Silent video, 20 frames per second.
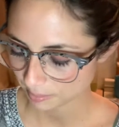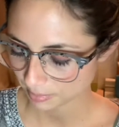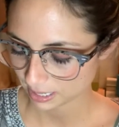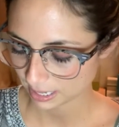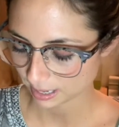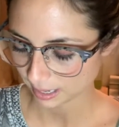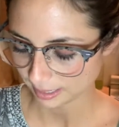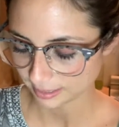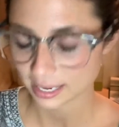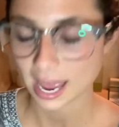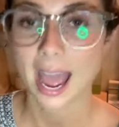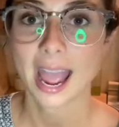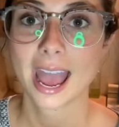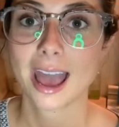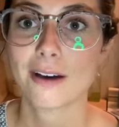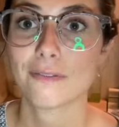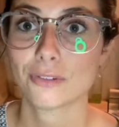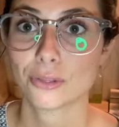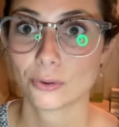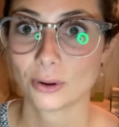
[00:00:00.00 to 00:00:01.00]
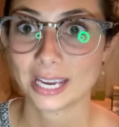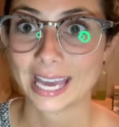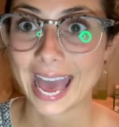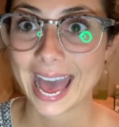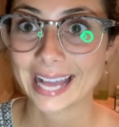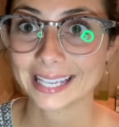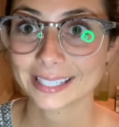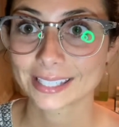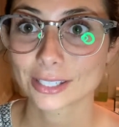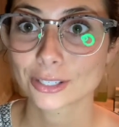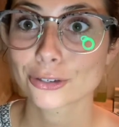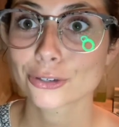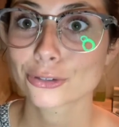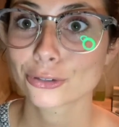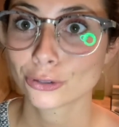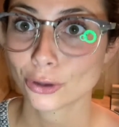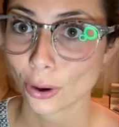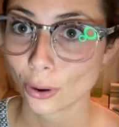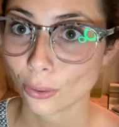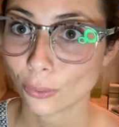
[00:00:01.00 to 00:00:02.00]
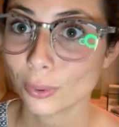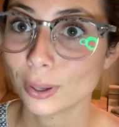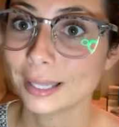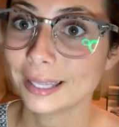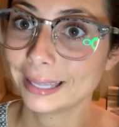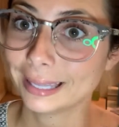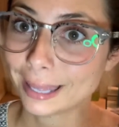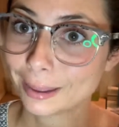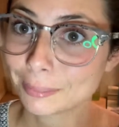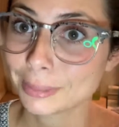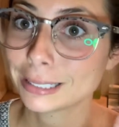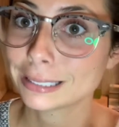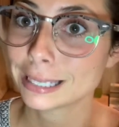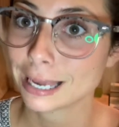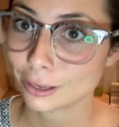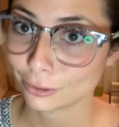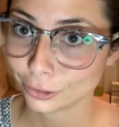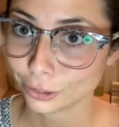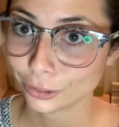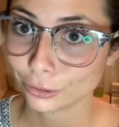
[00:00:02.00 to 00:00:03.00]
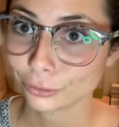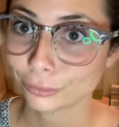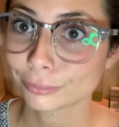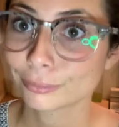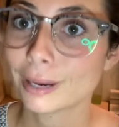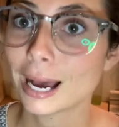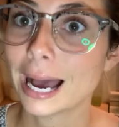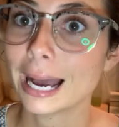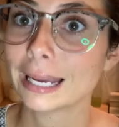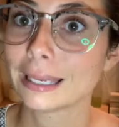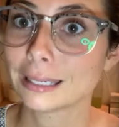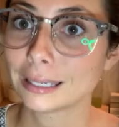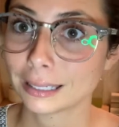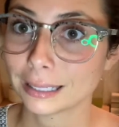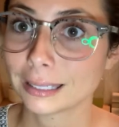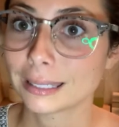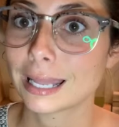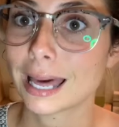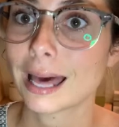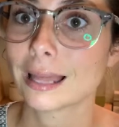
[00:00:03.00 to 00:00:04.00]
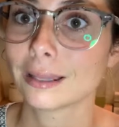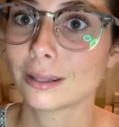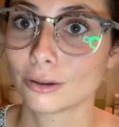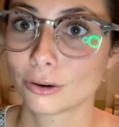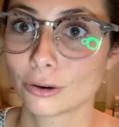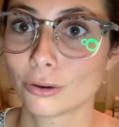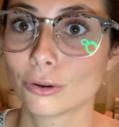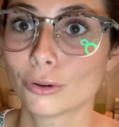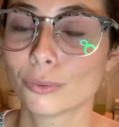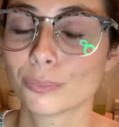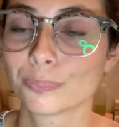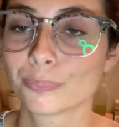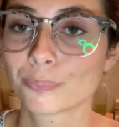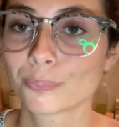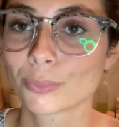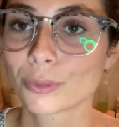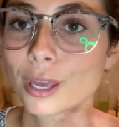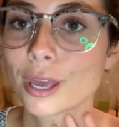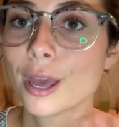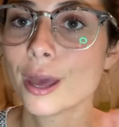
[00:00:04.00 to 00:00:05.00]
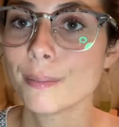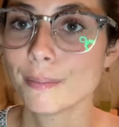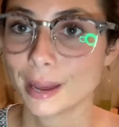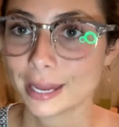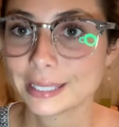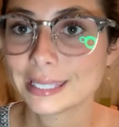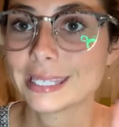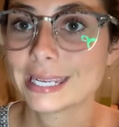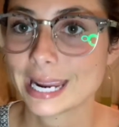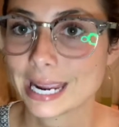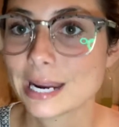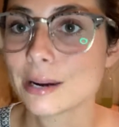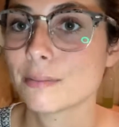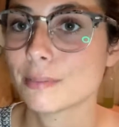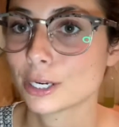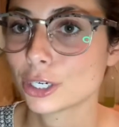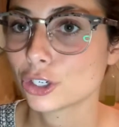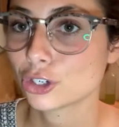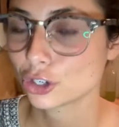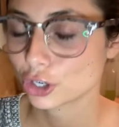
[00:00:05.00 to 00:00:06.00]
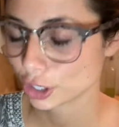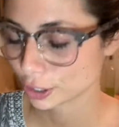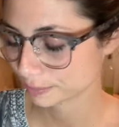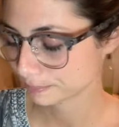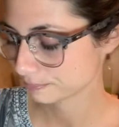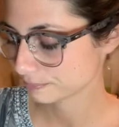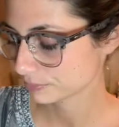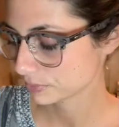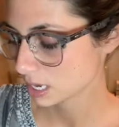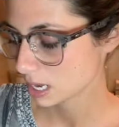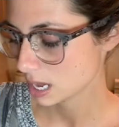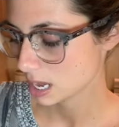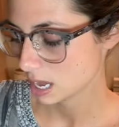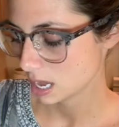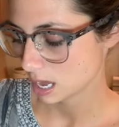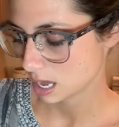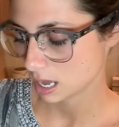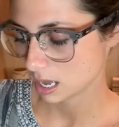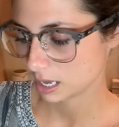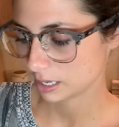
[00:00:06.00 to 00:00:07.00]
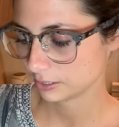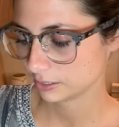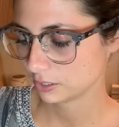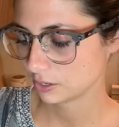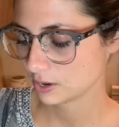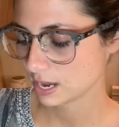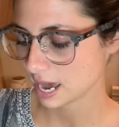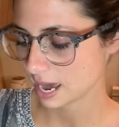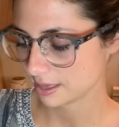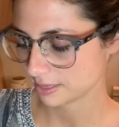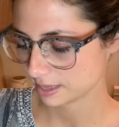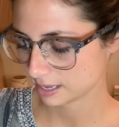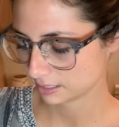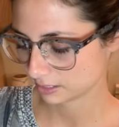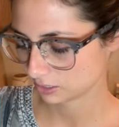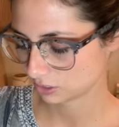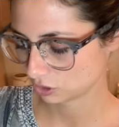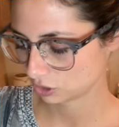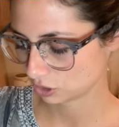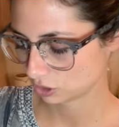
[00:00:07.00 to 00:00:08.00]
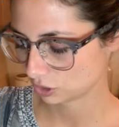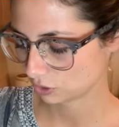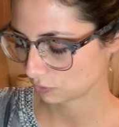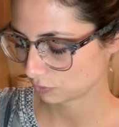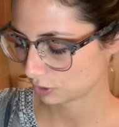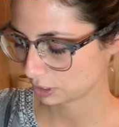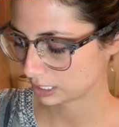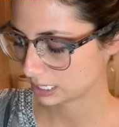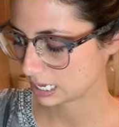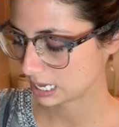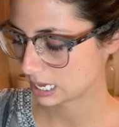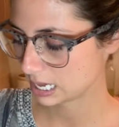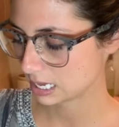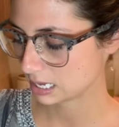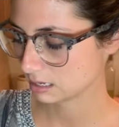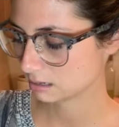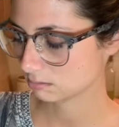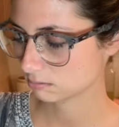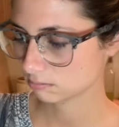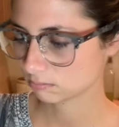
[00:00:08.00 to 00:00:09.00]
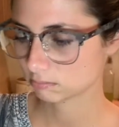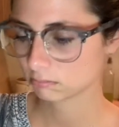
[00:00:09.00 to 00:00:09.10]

because I have 3 cats. So let me tell you, I need that little pet stain mixture. So yeah, that's just a really